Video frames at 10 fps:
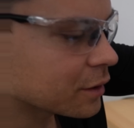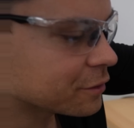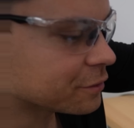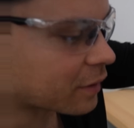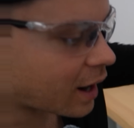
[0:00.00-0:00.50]

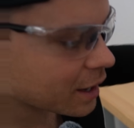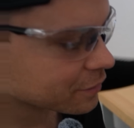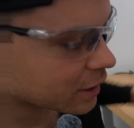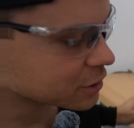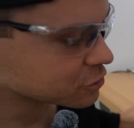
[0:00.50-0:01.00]

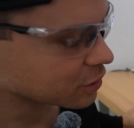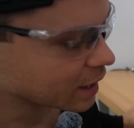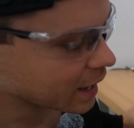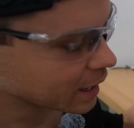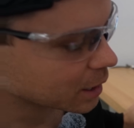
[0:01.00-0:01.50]

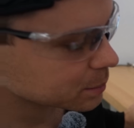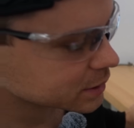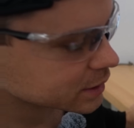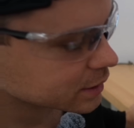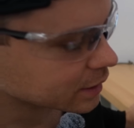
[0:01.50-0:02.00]
500
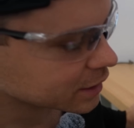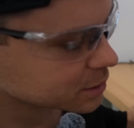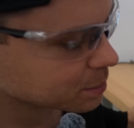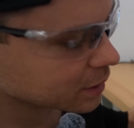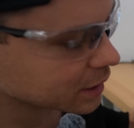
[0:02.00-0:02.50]
amps.
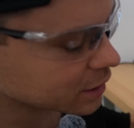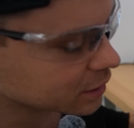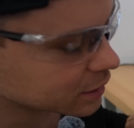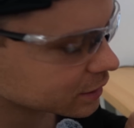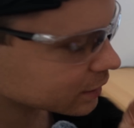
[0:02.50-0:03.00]
That's pretty
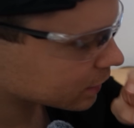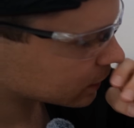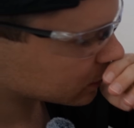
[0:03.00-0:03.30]
good